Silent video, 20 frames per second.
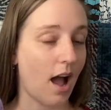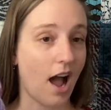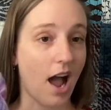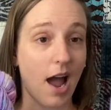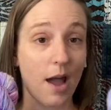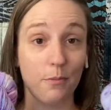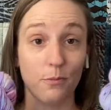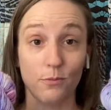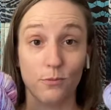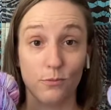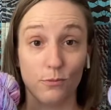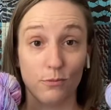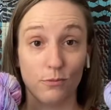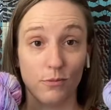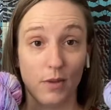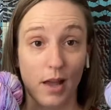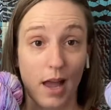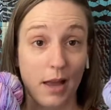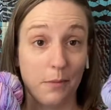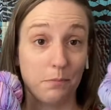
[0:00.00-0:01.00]
I'm
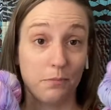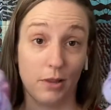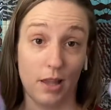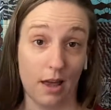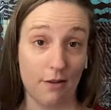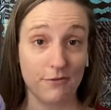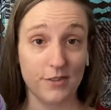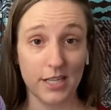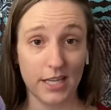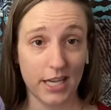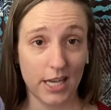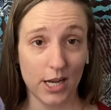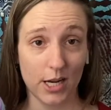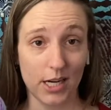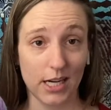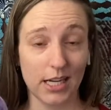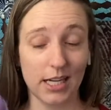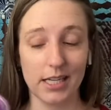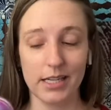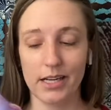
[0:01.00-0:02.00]
I'd love to
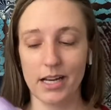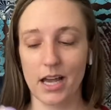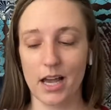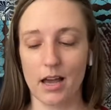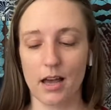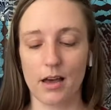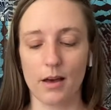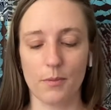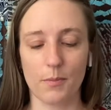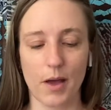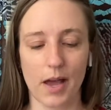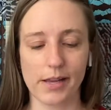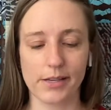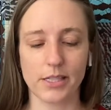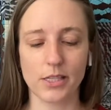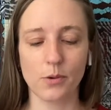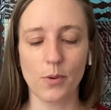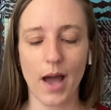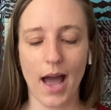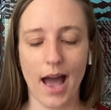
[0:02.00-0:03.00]
hear it. Um, I
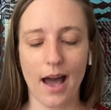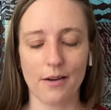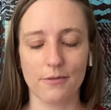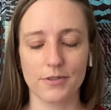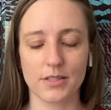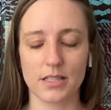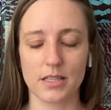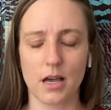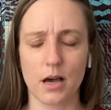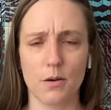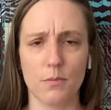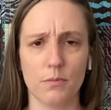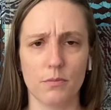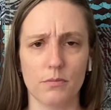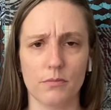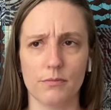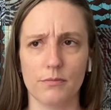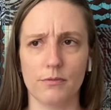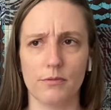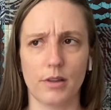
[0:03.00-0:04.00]
do have
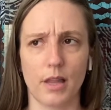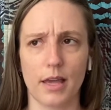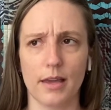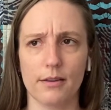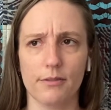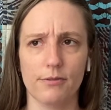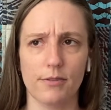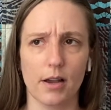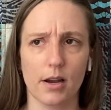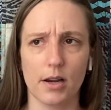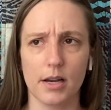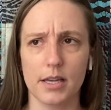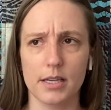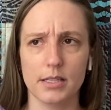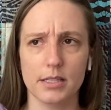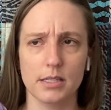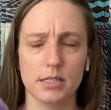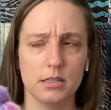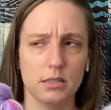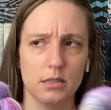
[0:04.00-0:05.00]
some like
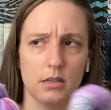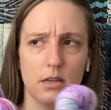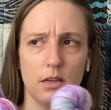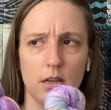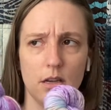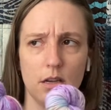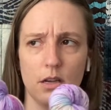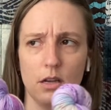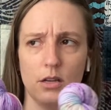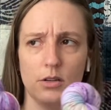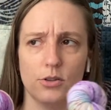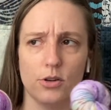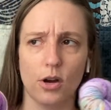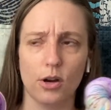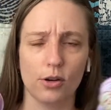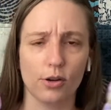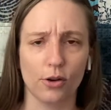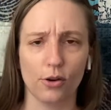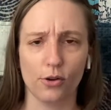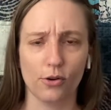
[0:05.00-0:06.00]
various
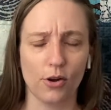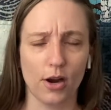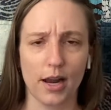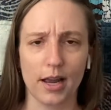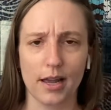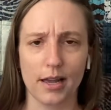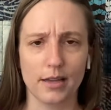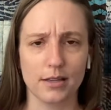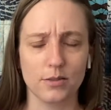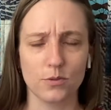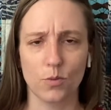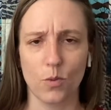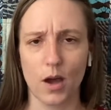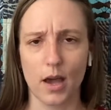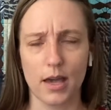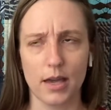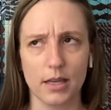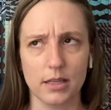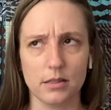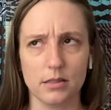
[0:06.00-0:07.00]
darker grays,
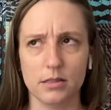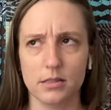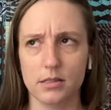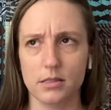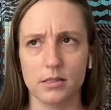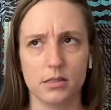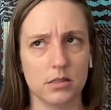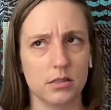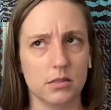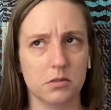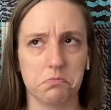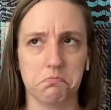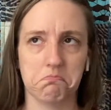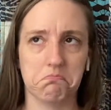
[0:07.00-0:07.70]
whites.